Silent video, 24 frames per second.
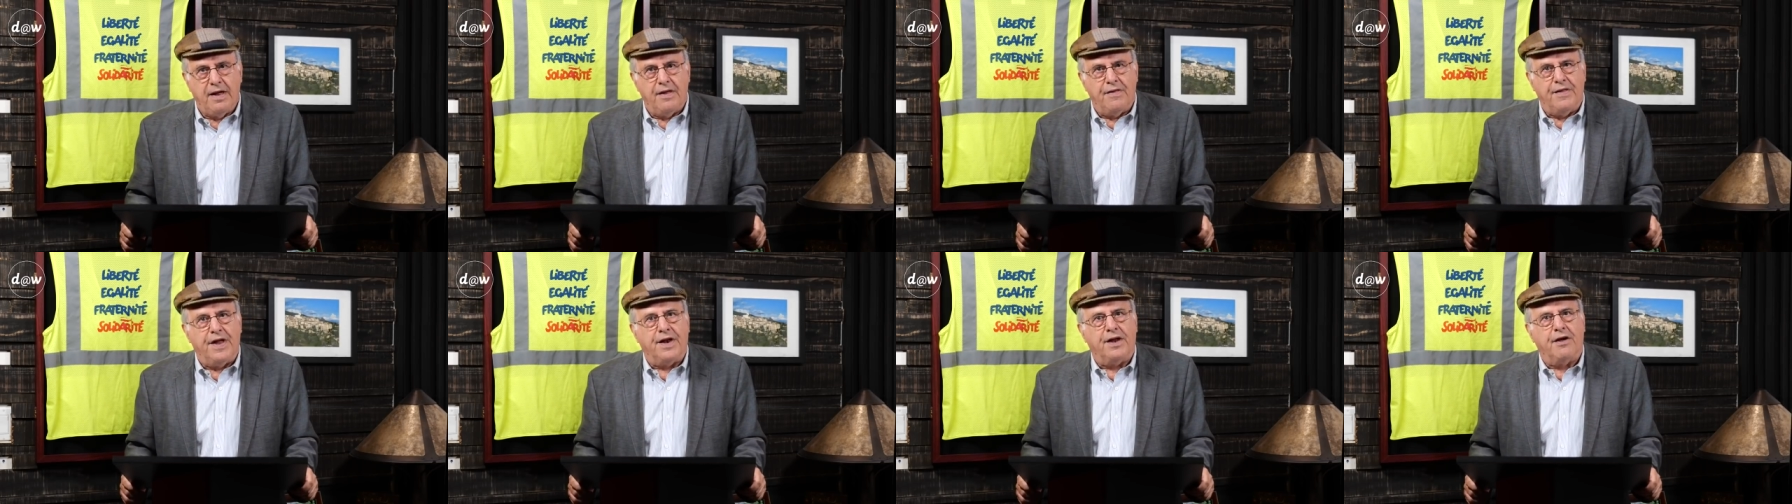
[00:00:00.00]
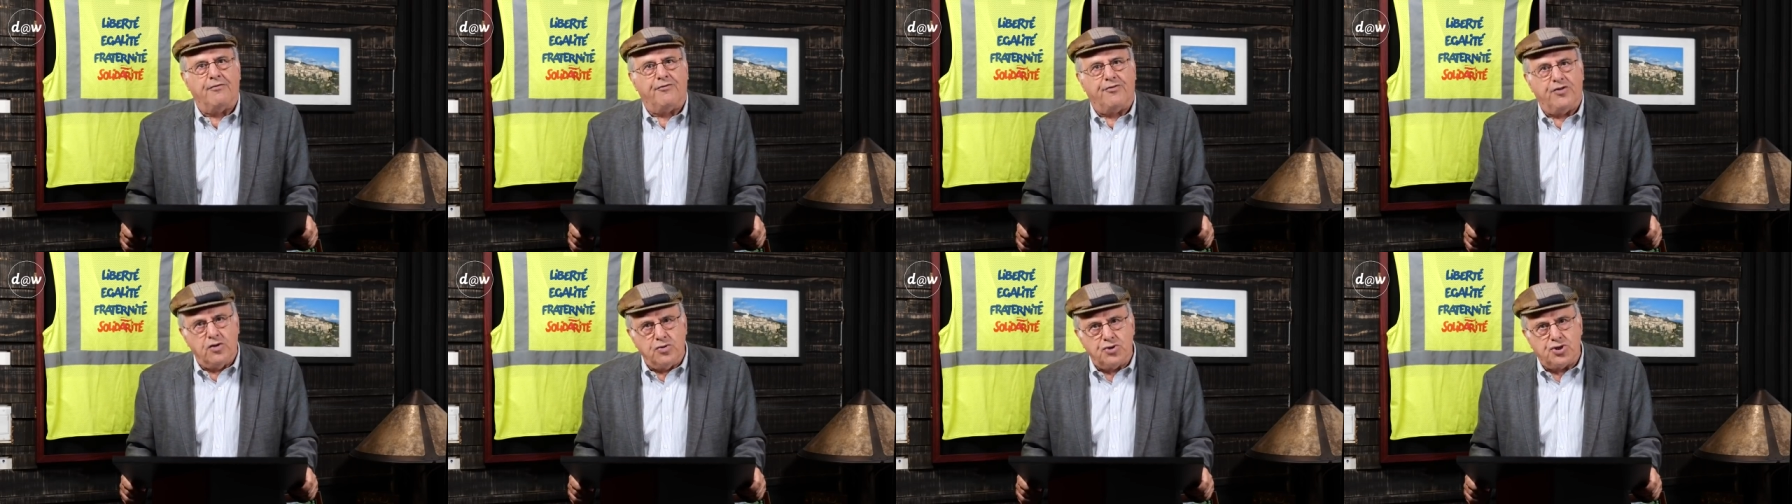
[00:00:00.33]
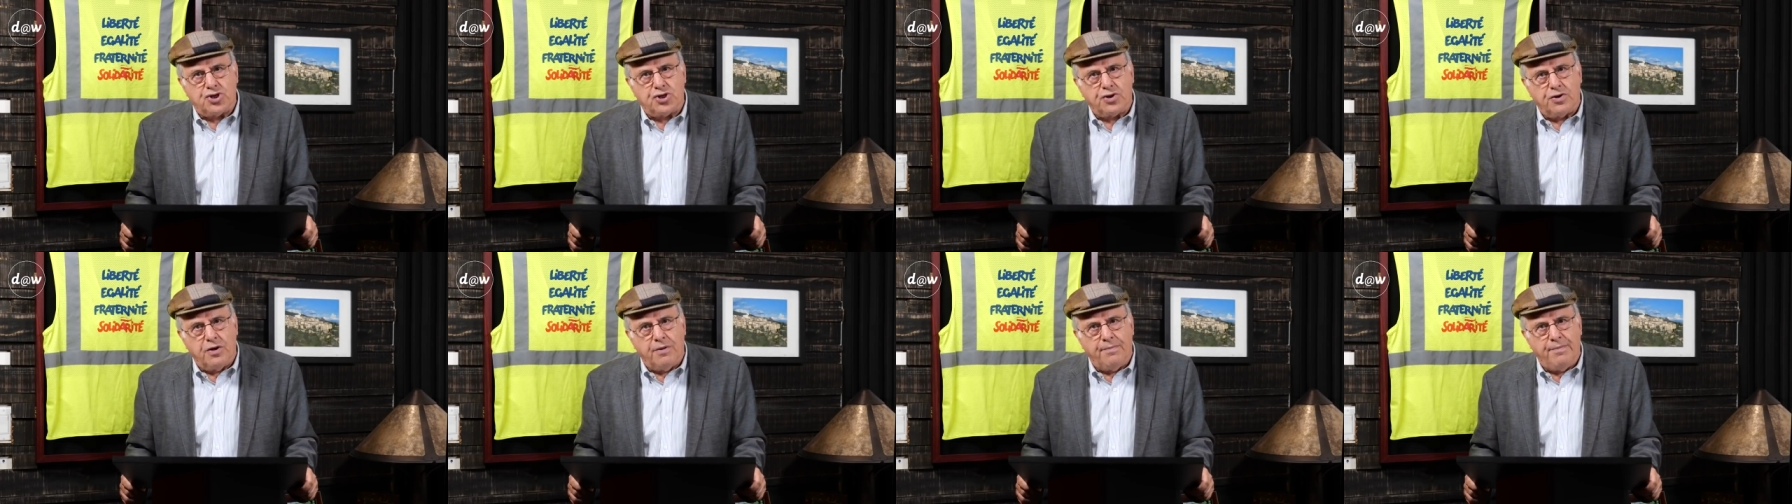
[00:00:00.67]
then a
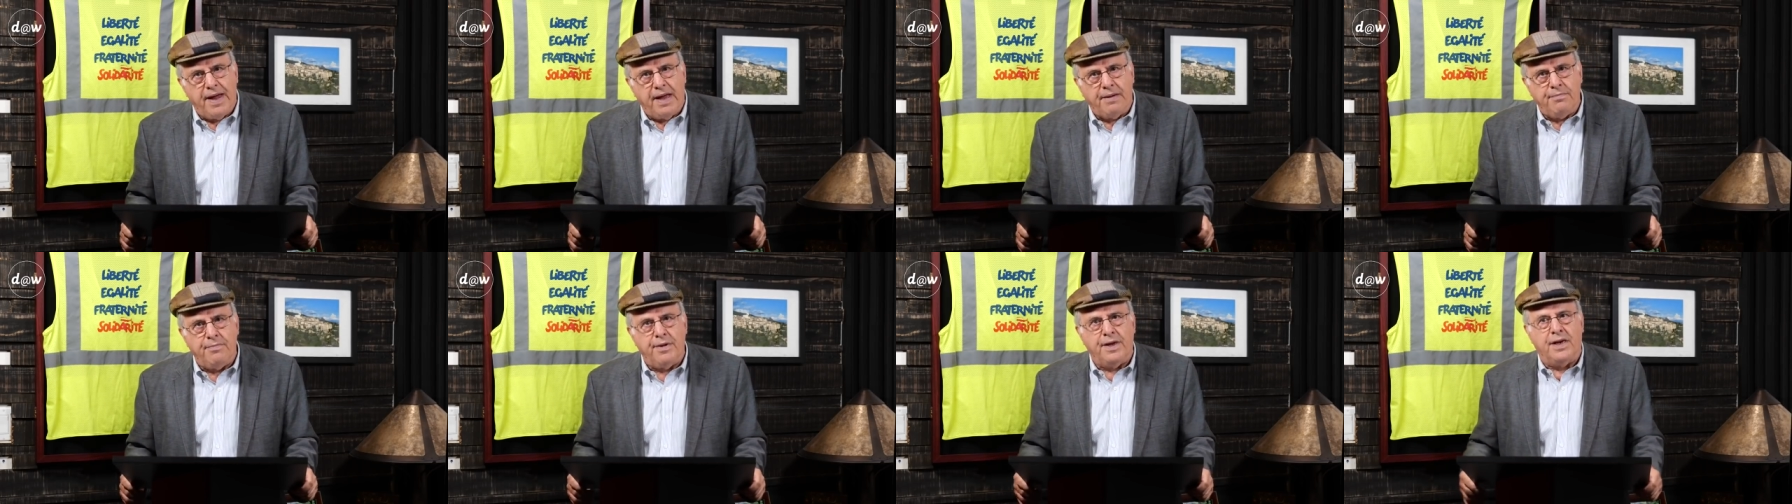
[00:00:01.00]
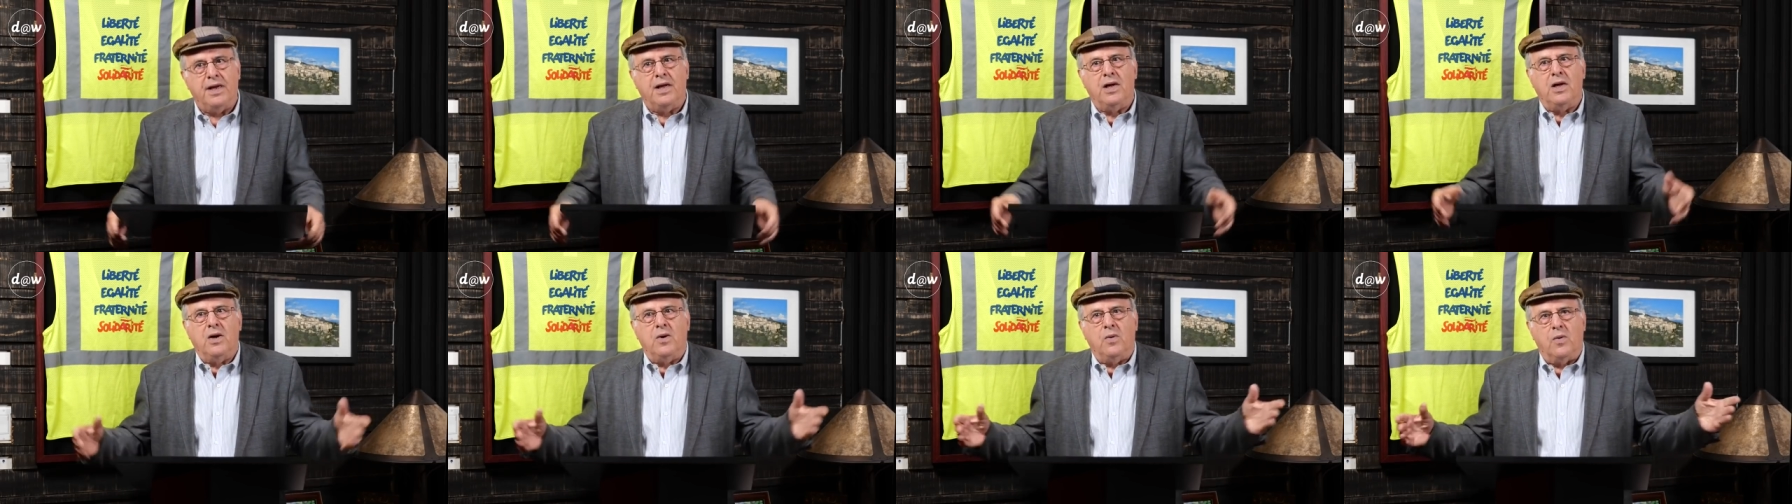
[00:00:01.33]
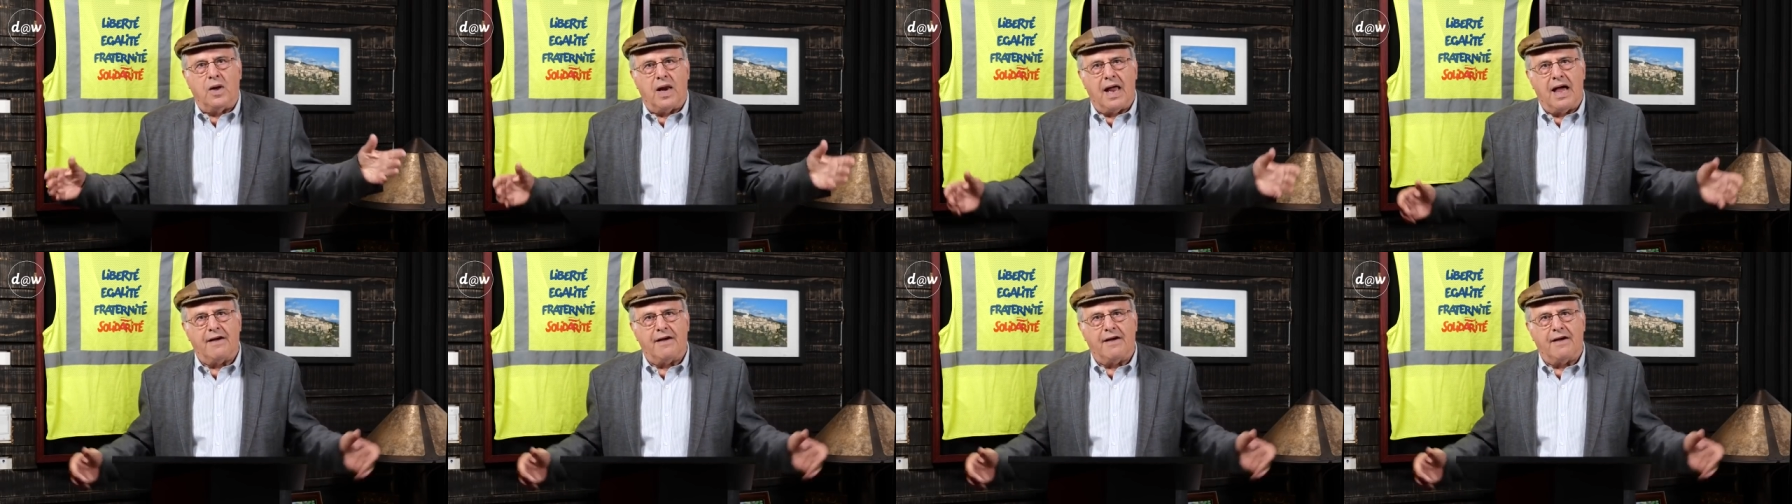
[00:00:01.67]
future amendment will